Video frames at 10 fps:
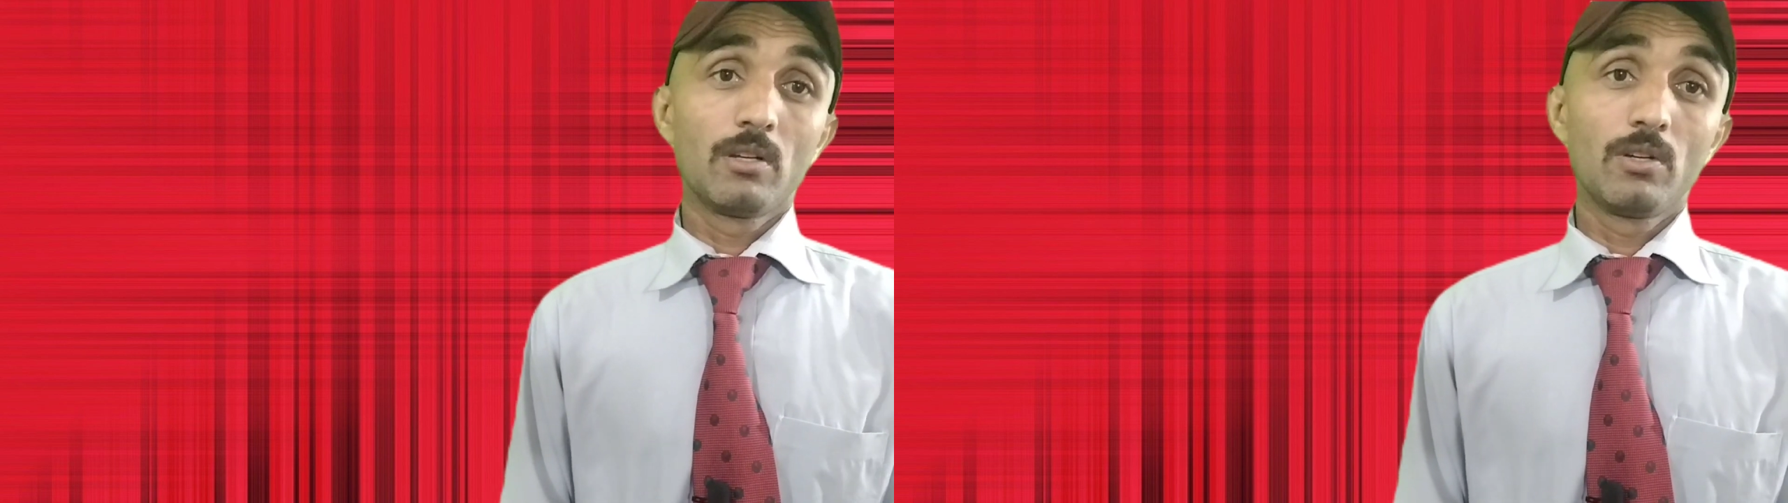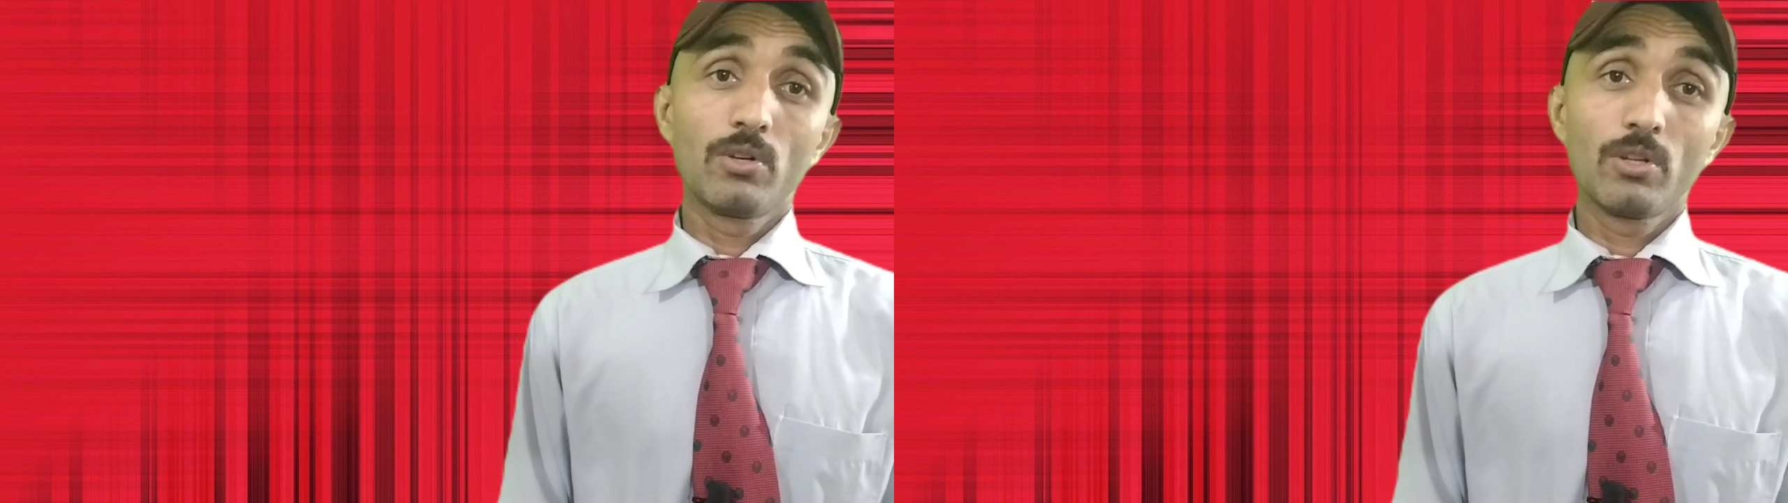
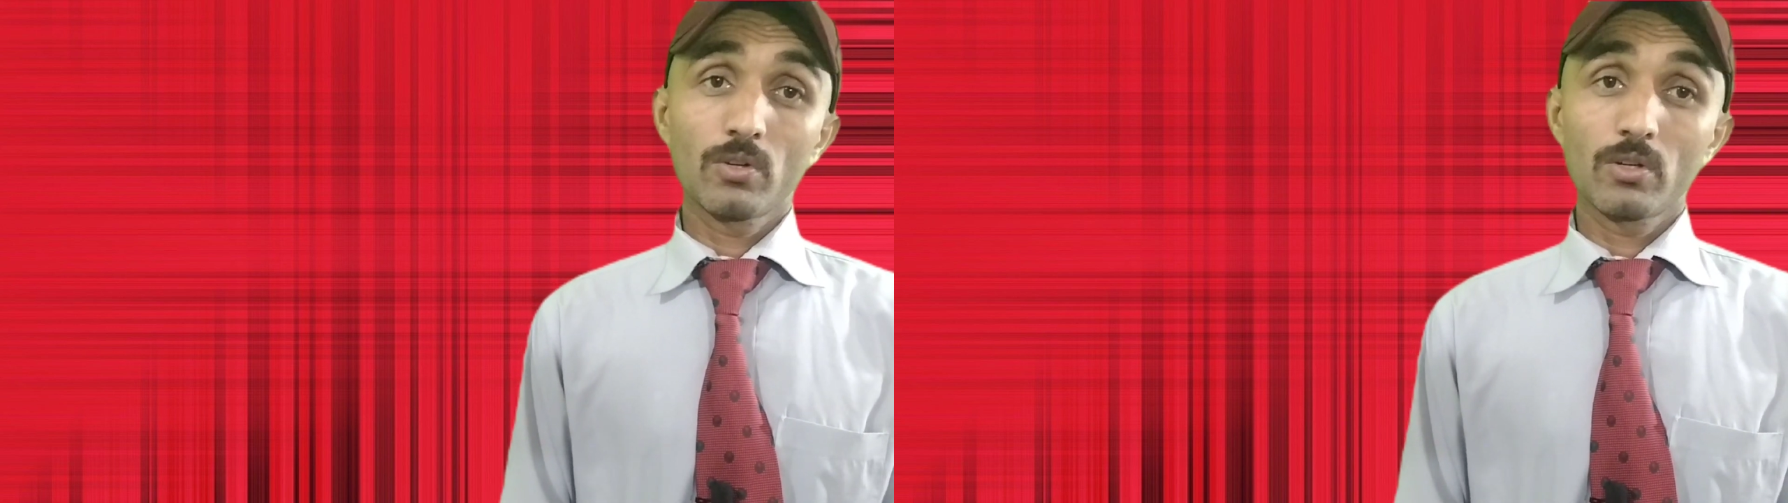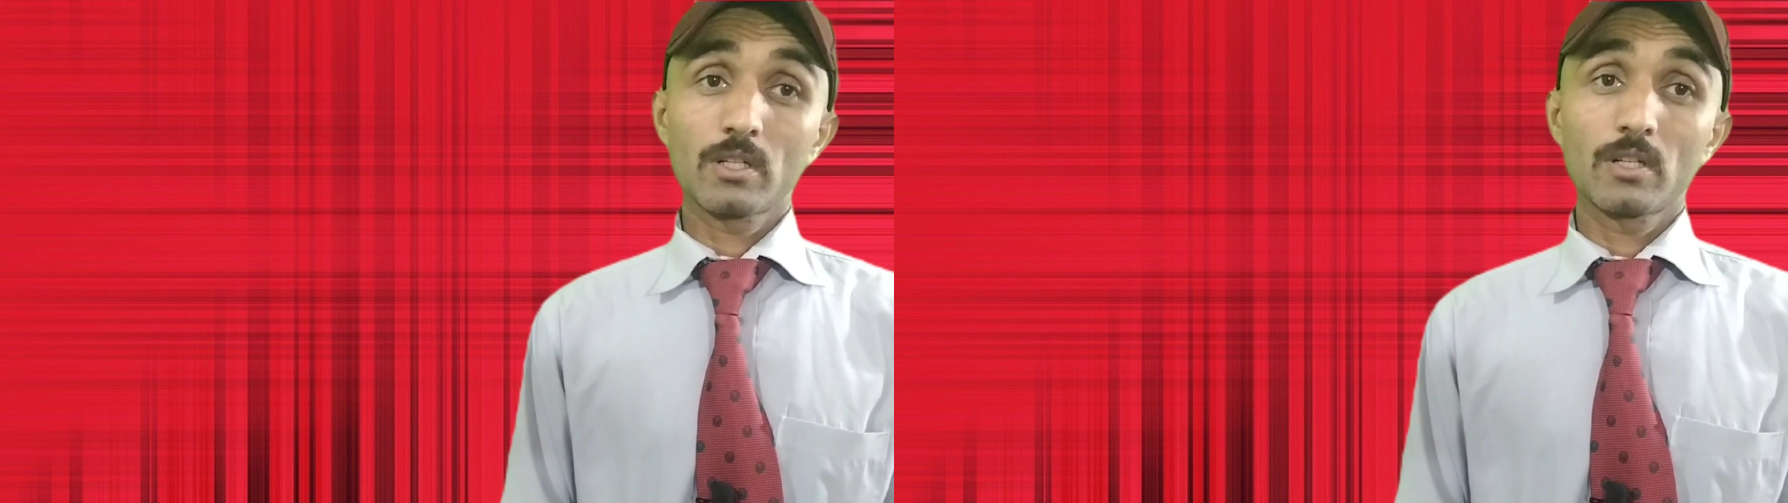during
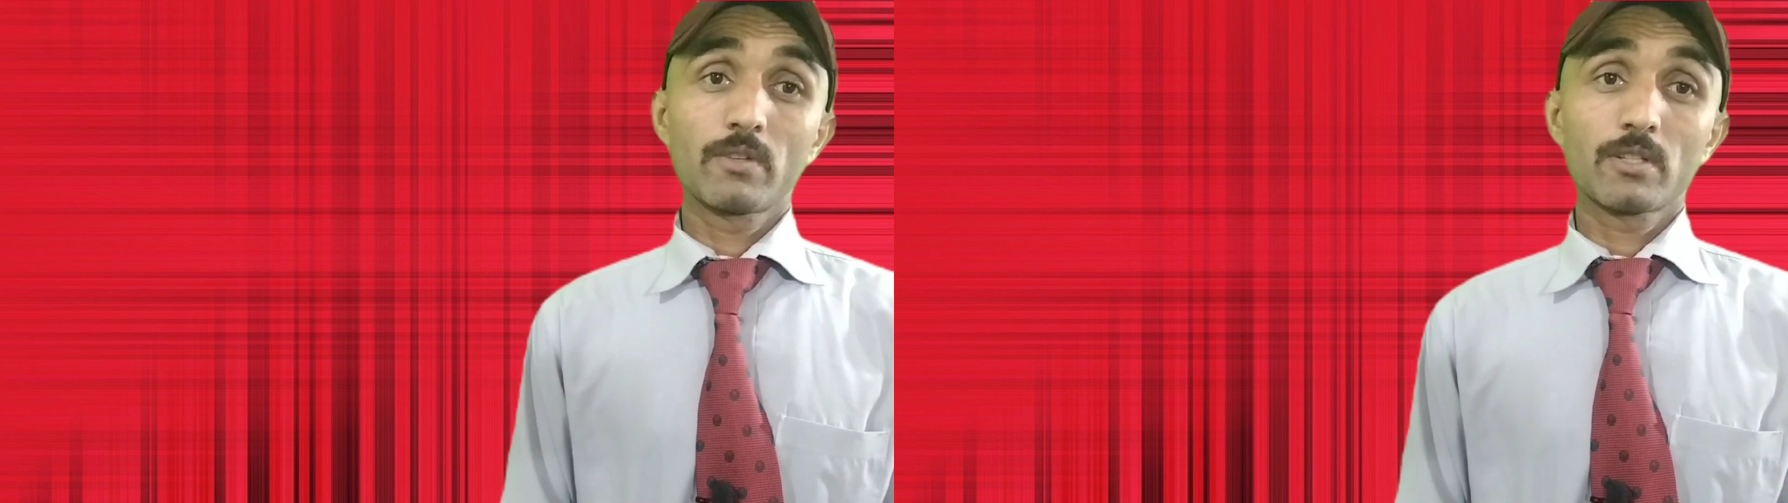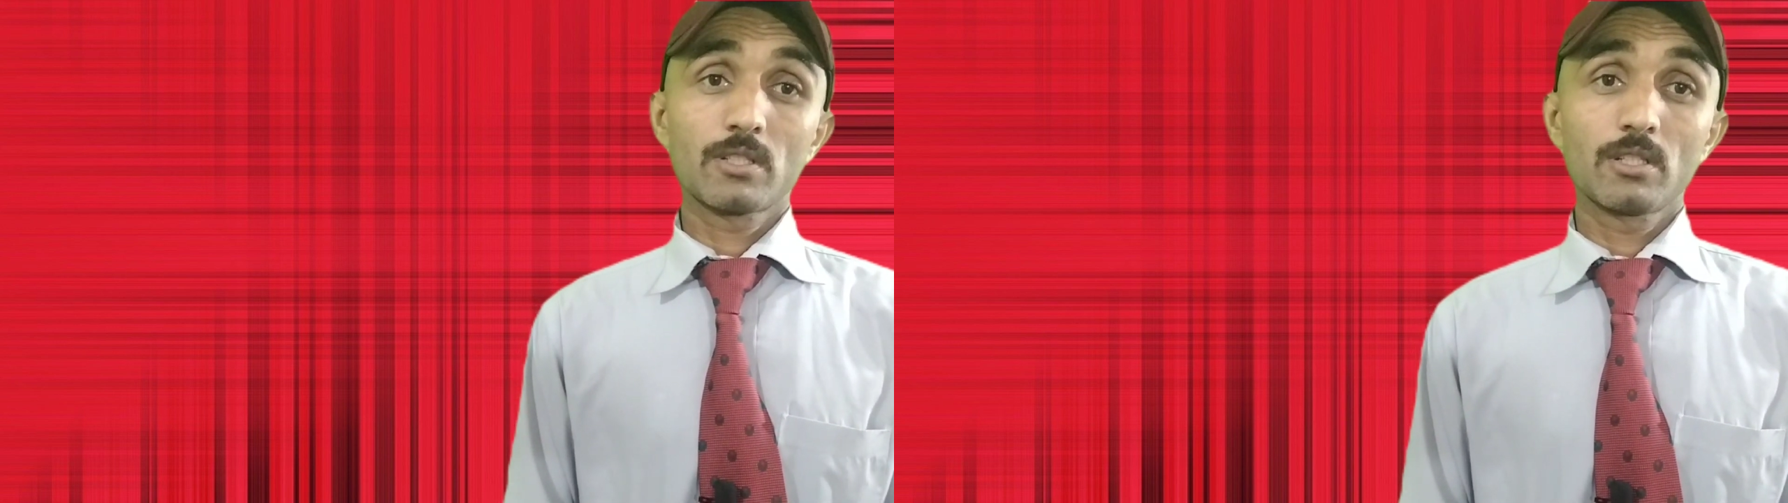your
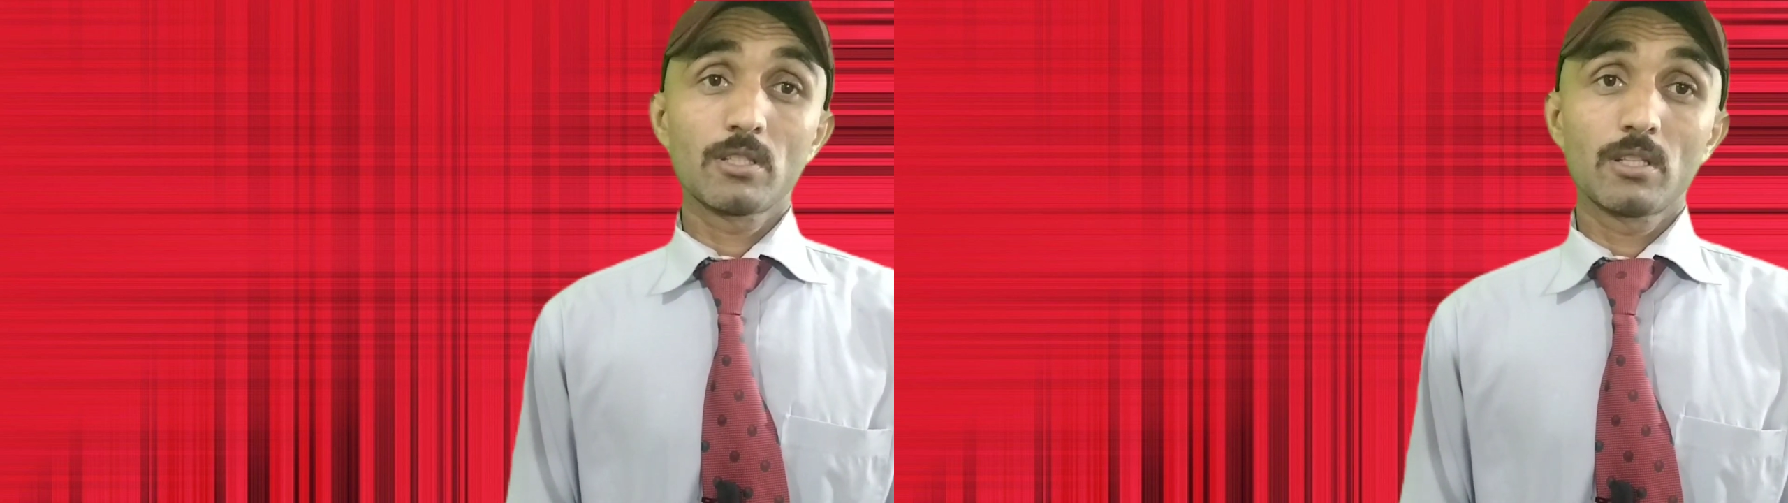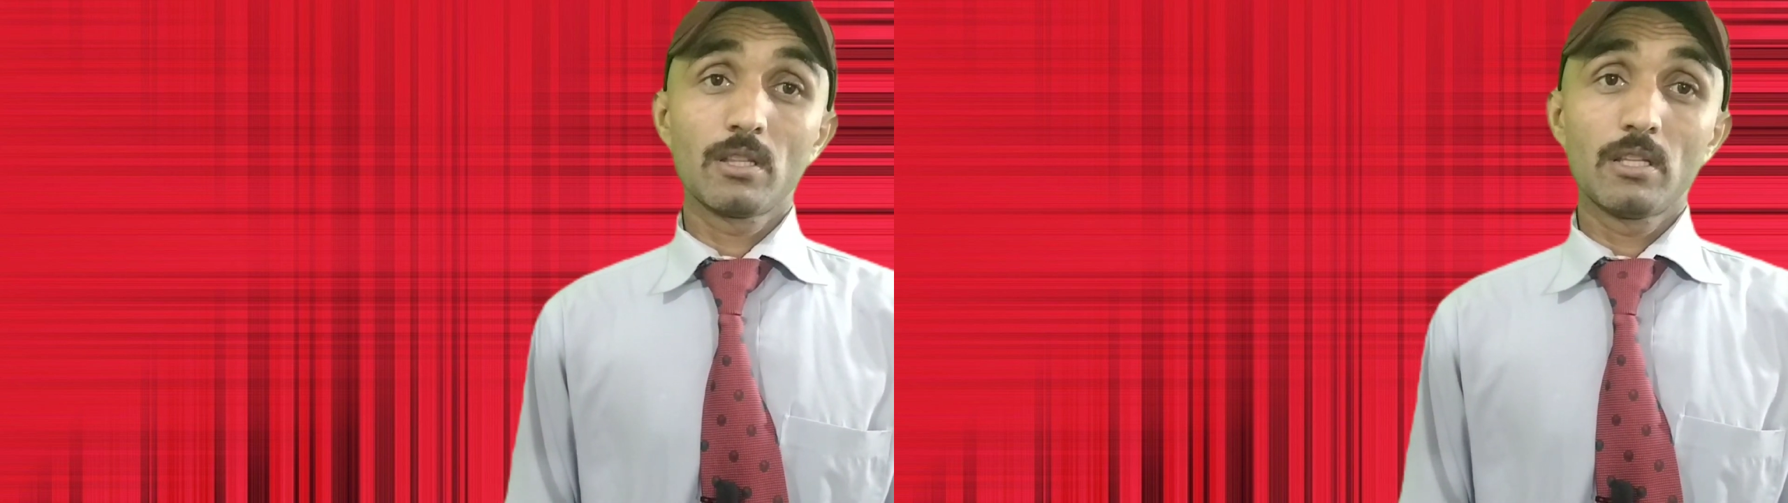conversation,